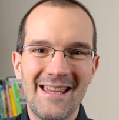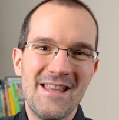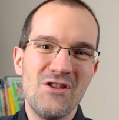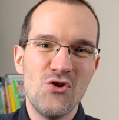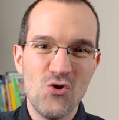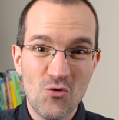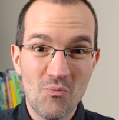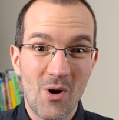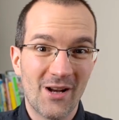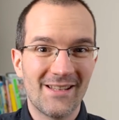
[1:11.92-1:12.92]
a new
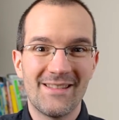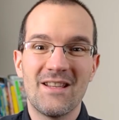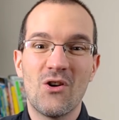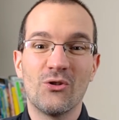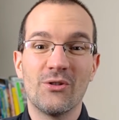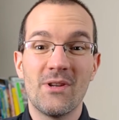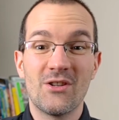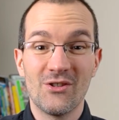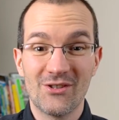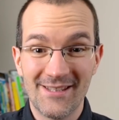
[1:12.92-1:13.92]
marketing
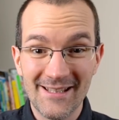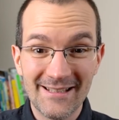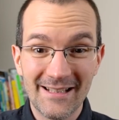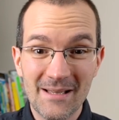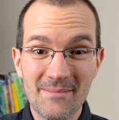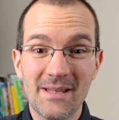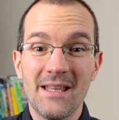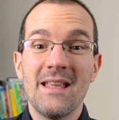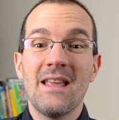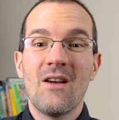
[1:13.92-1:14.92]
automation system,
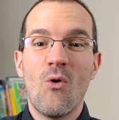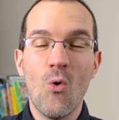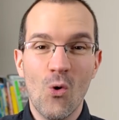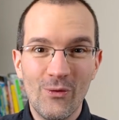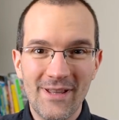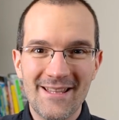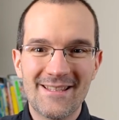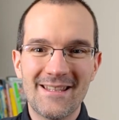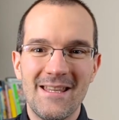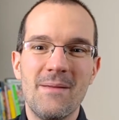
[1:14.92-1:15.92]
always
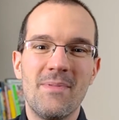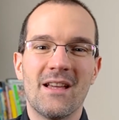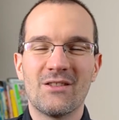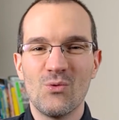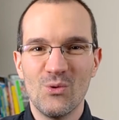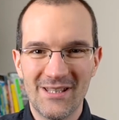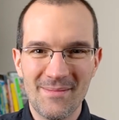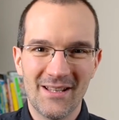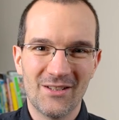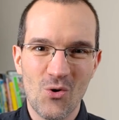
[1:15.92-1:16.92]
keep that
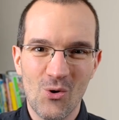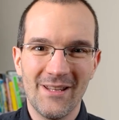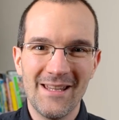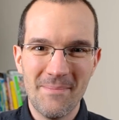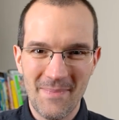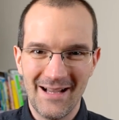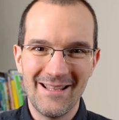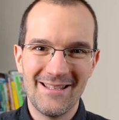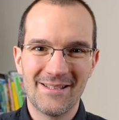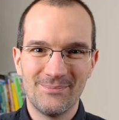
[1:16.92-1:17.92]
ultimate goal in
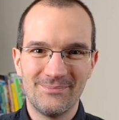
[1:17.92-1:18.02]
mind.